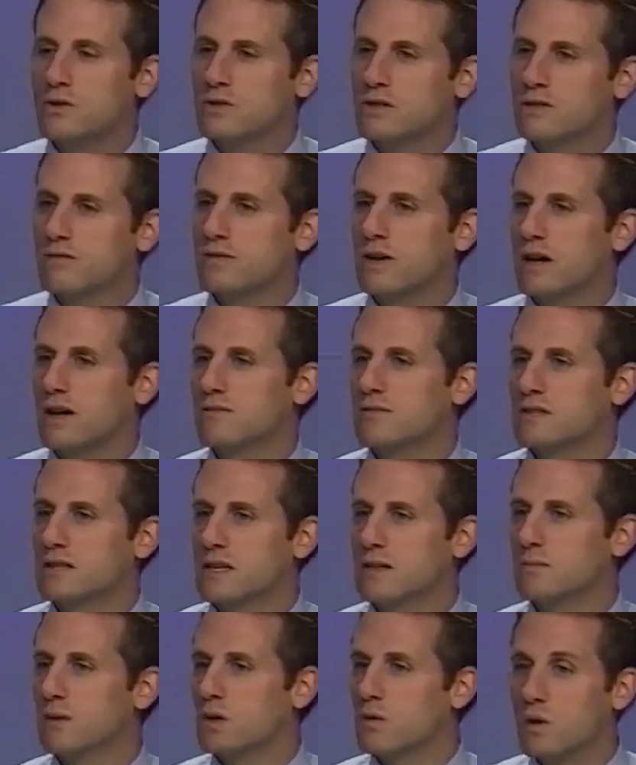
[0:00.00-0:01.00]
use the 5
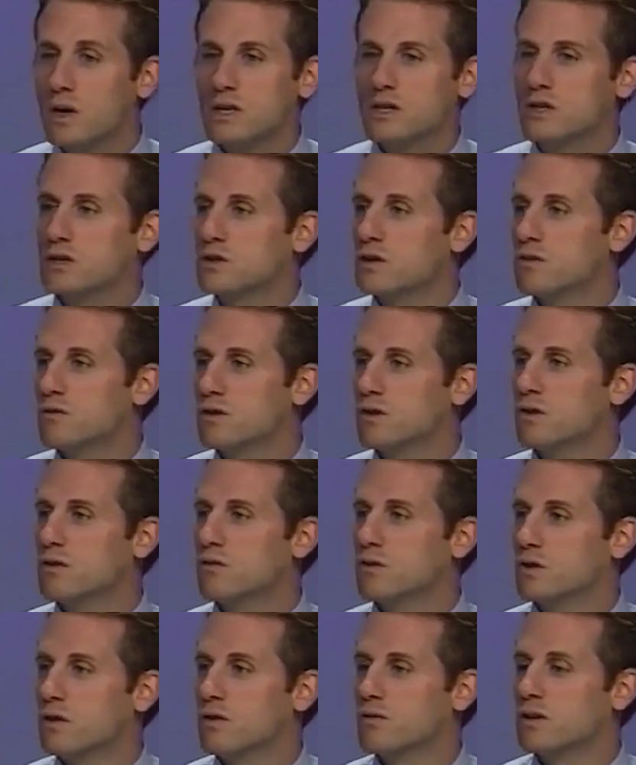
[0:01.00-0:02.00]
same equations over and
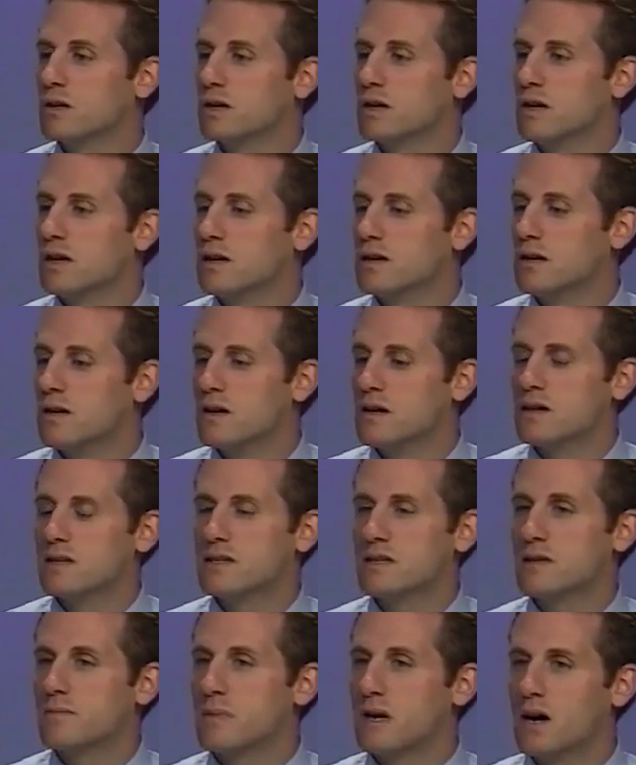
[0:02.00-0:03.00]
over and over again,
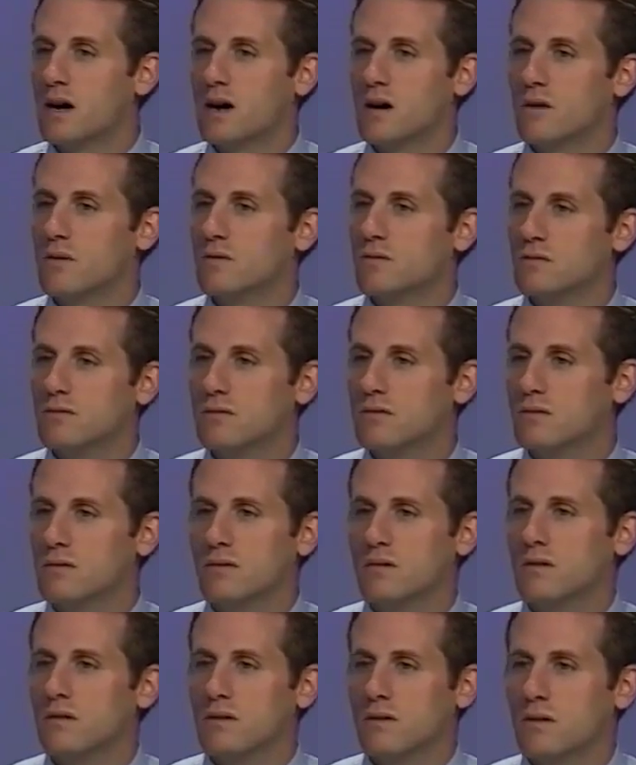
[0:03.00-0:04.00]
somehow
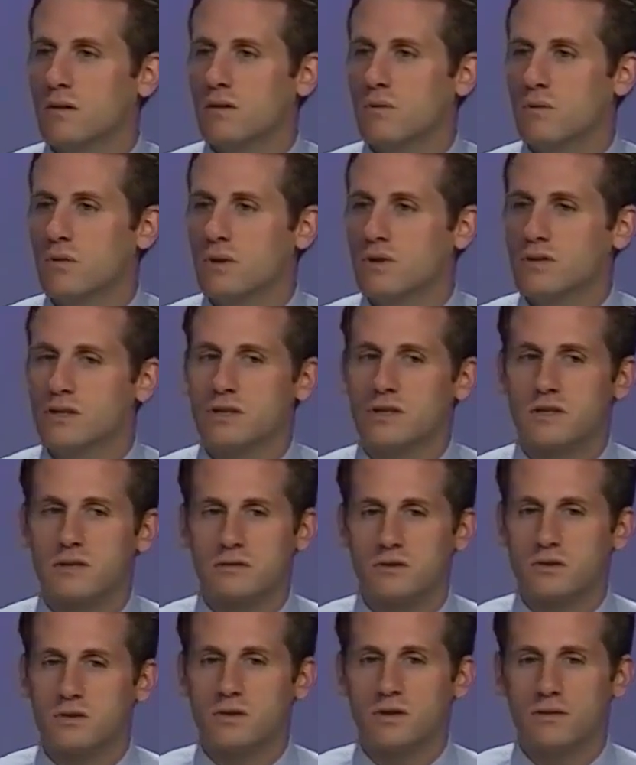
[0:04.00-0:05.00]
we're
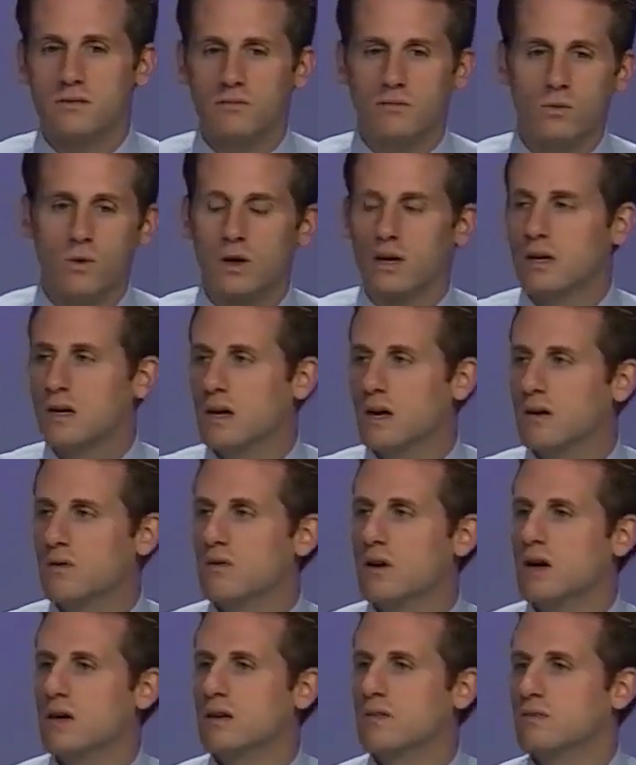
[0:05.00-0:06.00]
just sort of working on
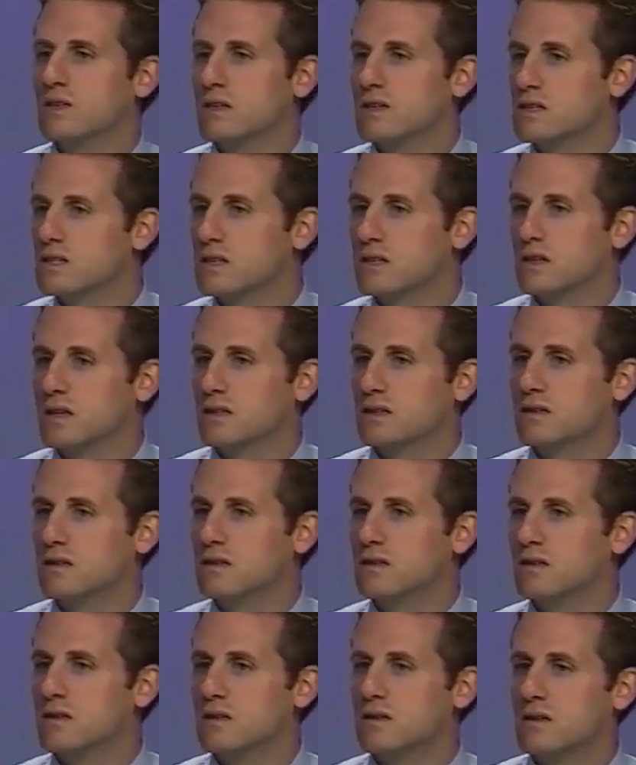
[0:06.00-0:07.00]
randomly
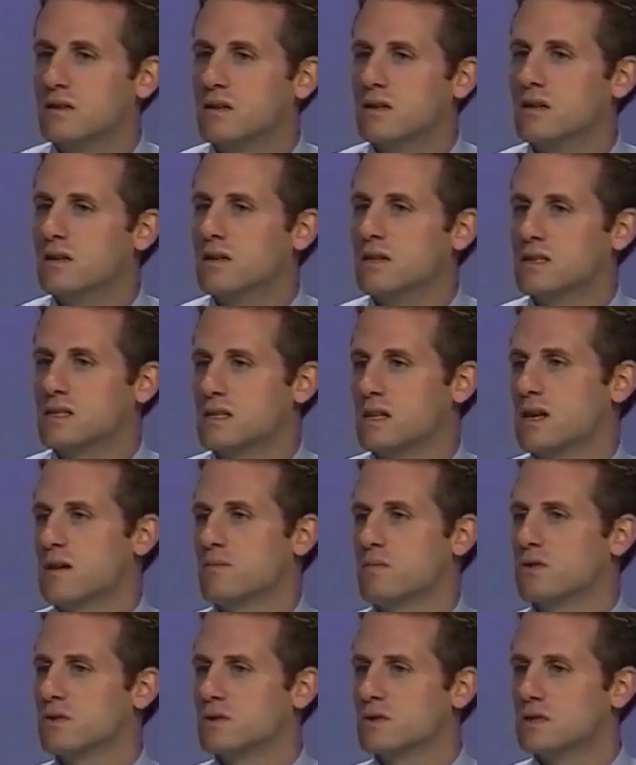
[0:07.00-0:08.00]
selected
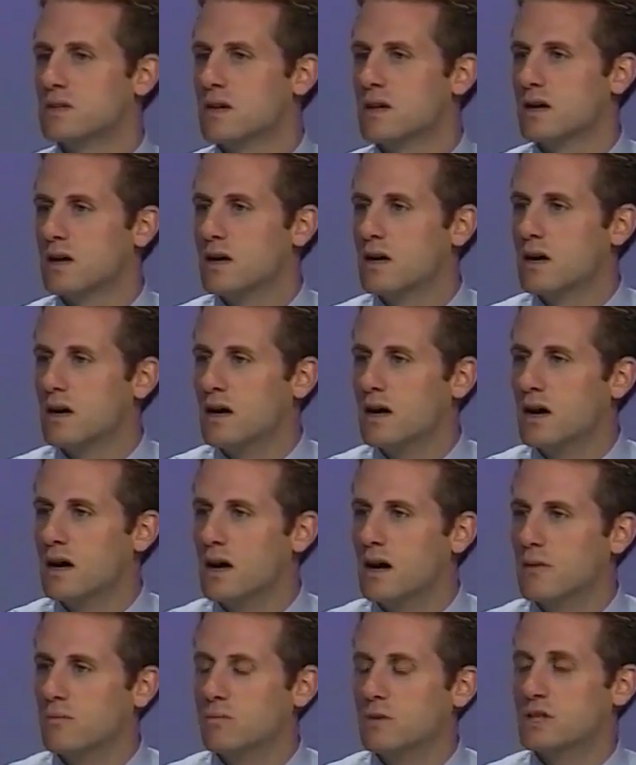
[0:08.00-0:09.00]
examples.
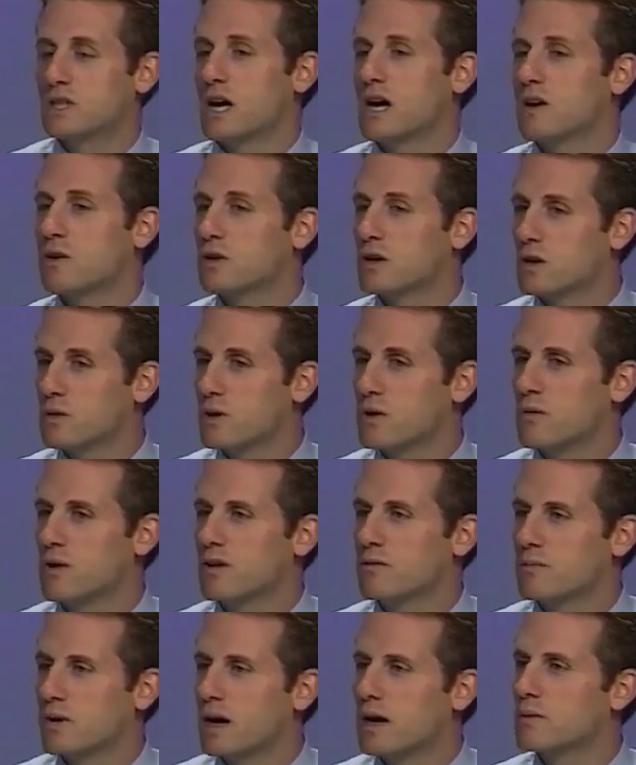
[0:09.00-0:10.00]
which I don't agree
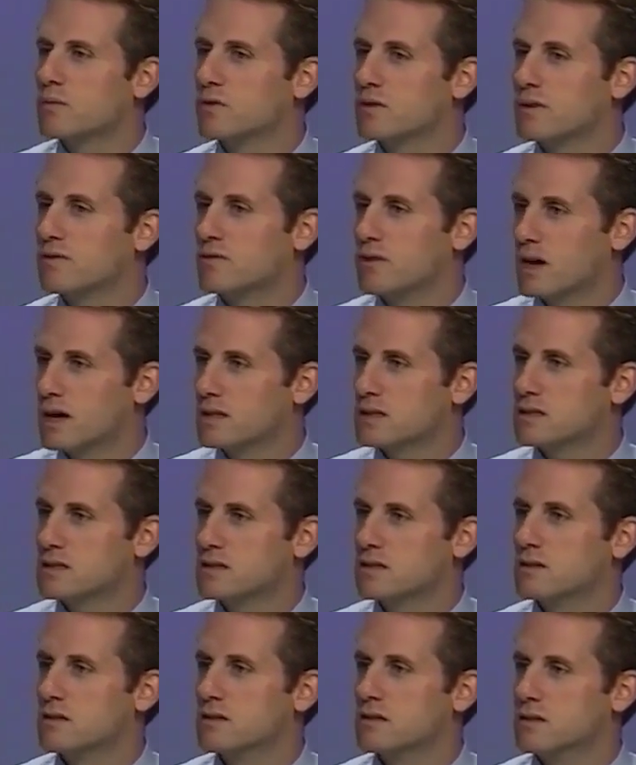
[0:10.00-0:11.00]
with, but I believe that's
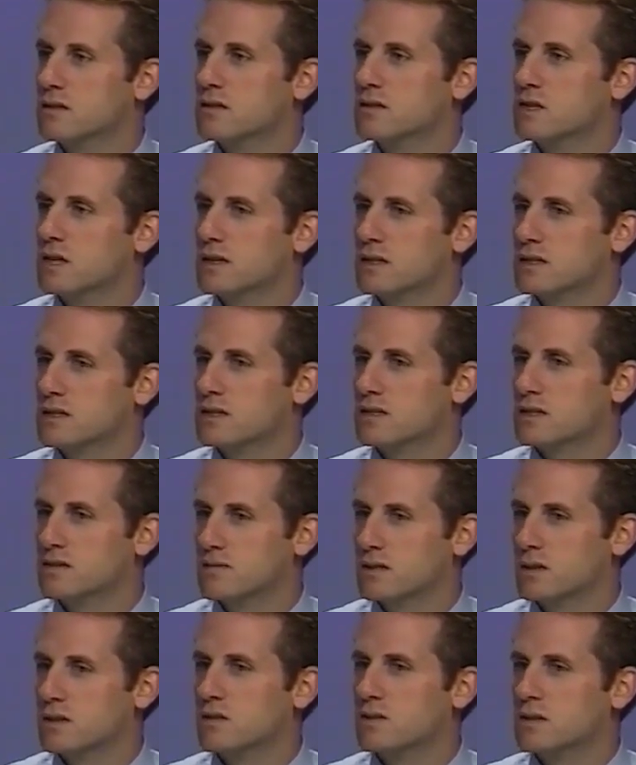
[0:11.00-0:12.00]
the genesis
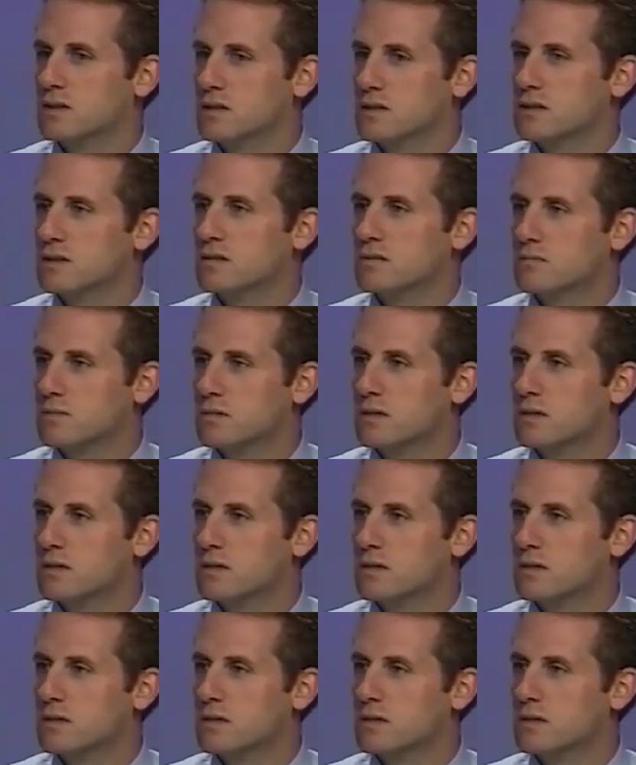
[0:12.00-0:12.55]
of that criticism.